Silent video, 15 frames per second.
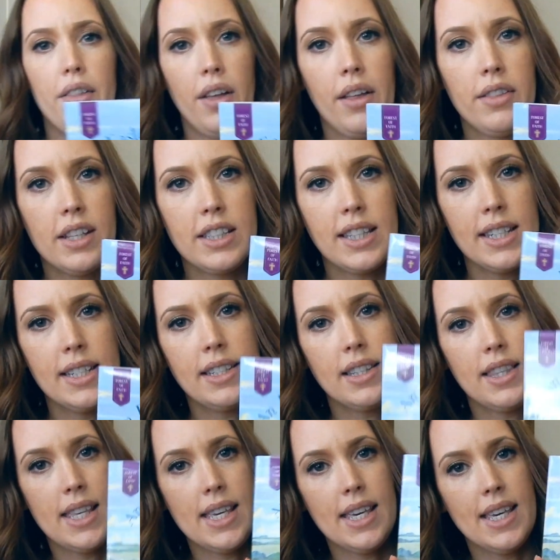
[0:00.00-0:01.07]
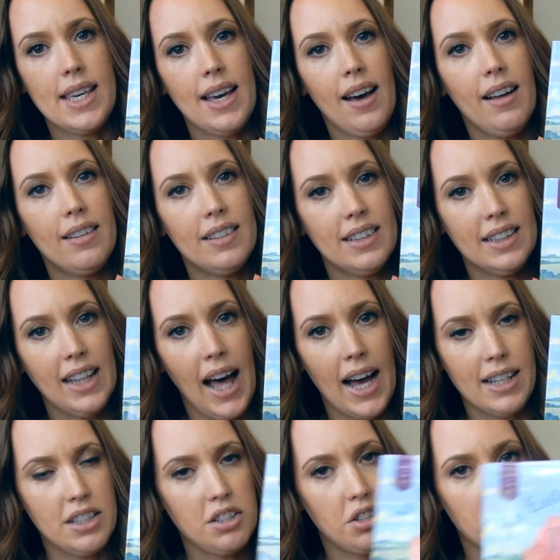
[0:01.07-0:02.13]
And then this is the
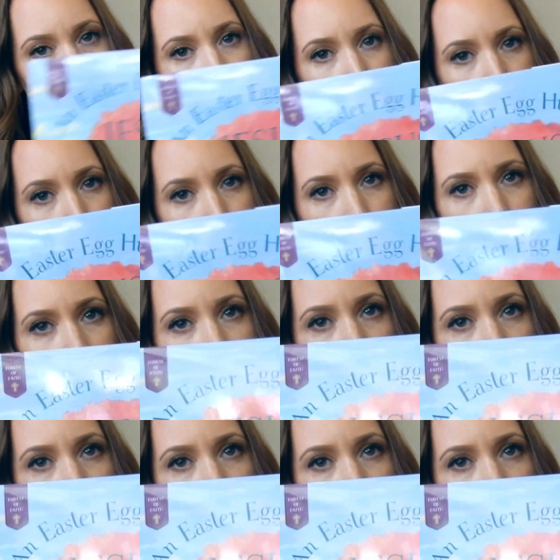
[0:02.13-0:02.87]
last children's book that